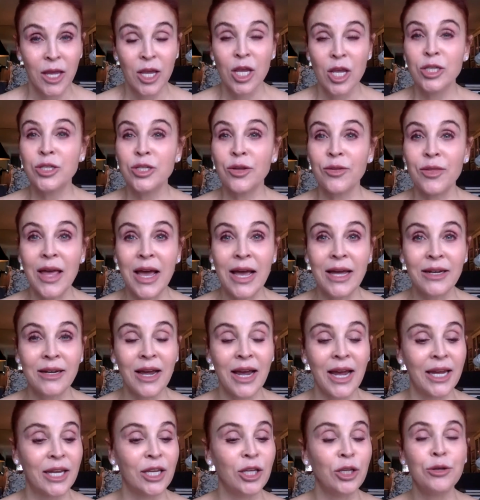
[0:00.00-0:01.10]
So that
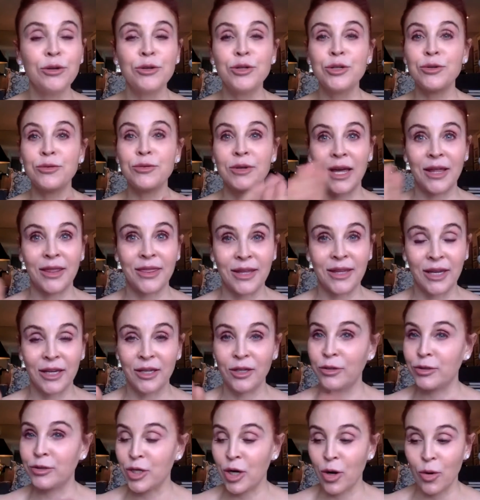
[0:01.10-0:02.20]
night, you do nothing.
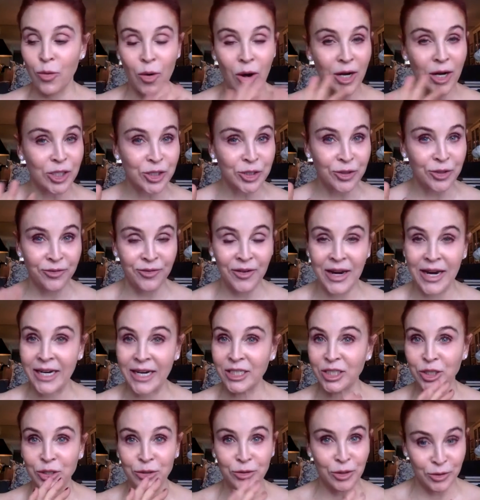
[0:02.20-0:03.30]
You don't wash your
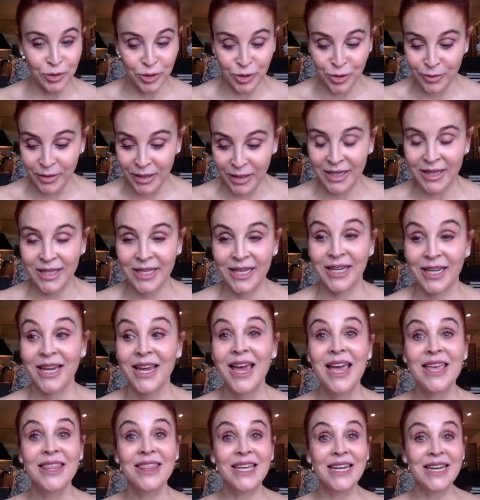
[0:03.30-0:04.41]
face, you don't do anything.
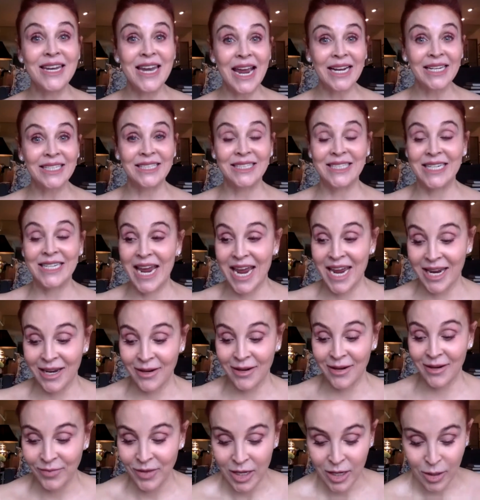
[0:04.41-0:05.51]
The next day,
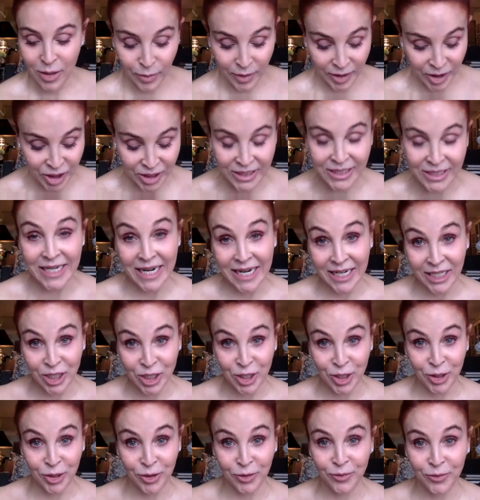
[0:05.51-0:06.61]
which is day
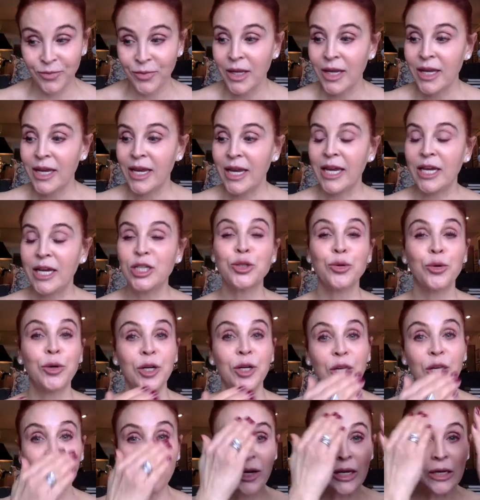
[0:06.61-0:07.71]
two, is you're going to
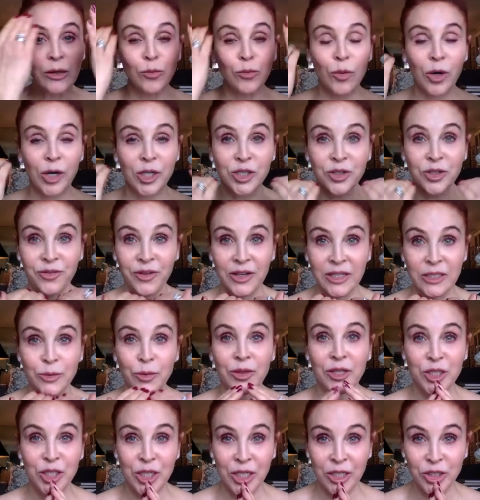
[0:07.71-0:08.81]
go ahead and wash your face with
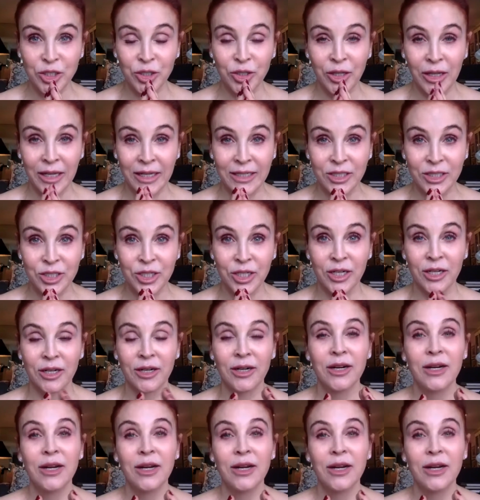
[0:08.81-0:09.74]
a gentle cleanser.